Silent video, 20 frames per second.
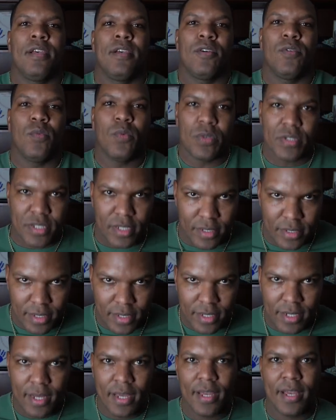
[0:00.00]
What's
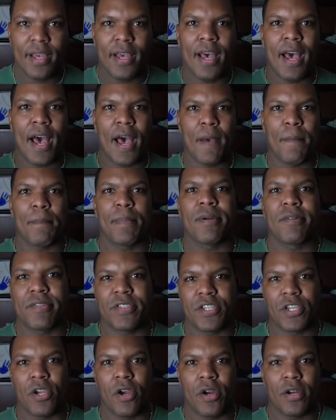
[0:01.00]
good? I'm
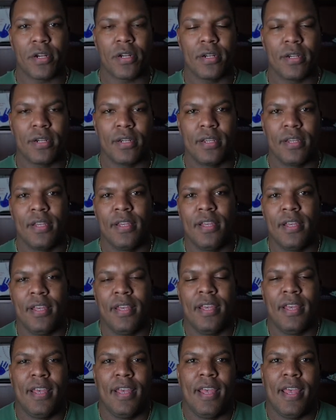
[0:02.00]
Perci Garner,
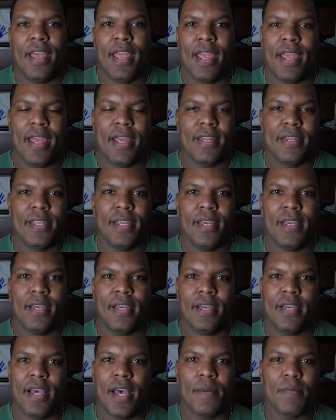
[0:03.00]
and
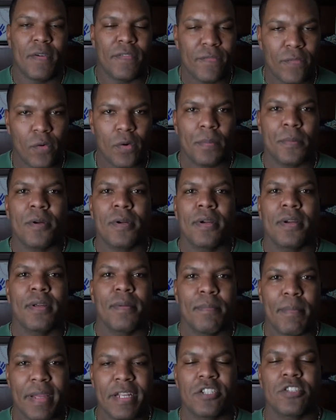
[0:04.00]
I'm a former
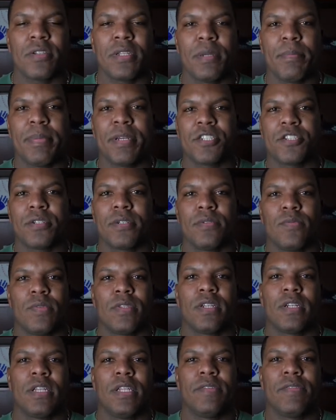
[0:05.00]
Major League pitcher with
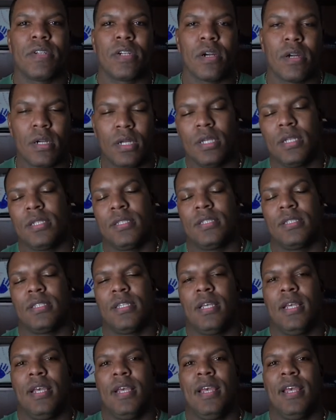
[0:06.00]
the Cleveland Guardians,
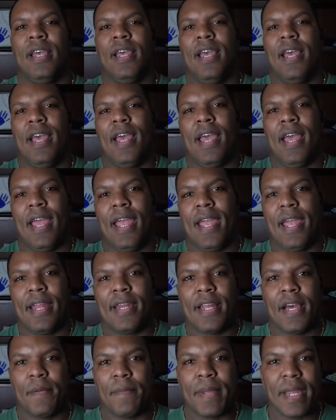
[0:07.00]
and
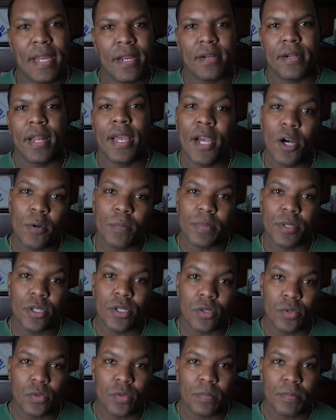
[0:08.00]
I'm here to help
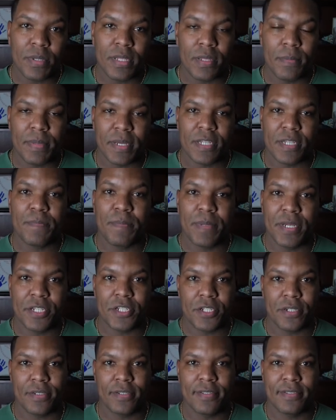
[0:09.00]
you be the best
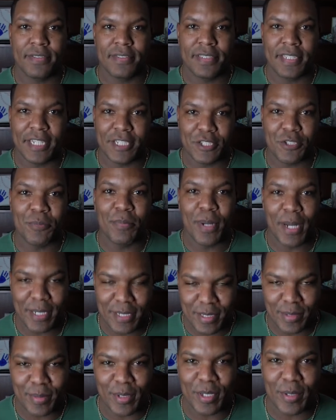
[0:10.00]
pitcher that you
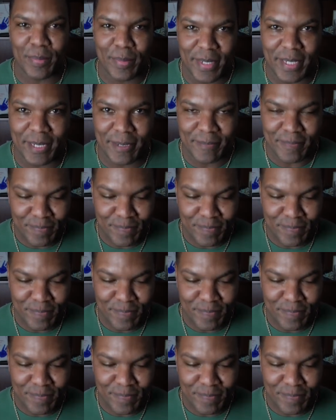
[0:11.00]
possibly could be.